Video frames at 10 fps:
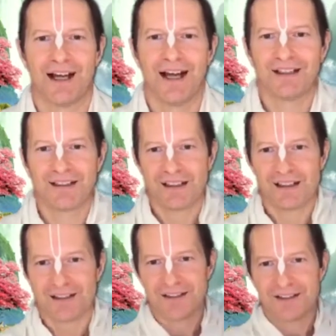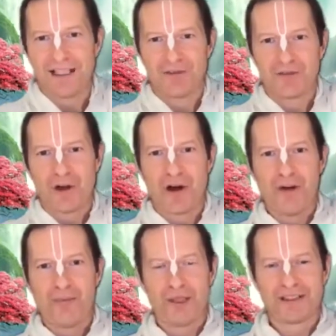And his left
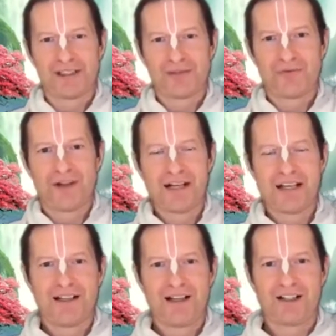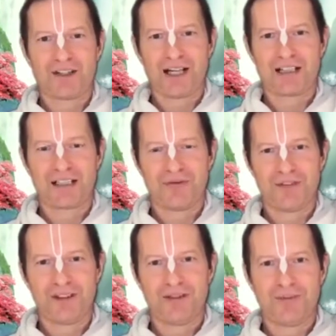armpit is very
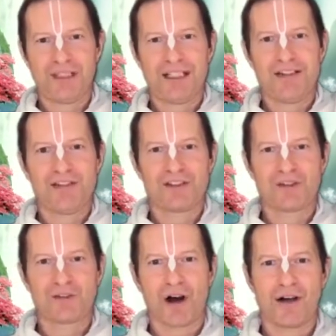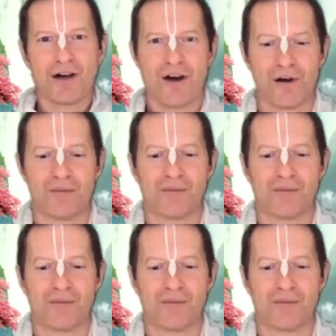attractive beneath his strong arm.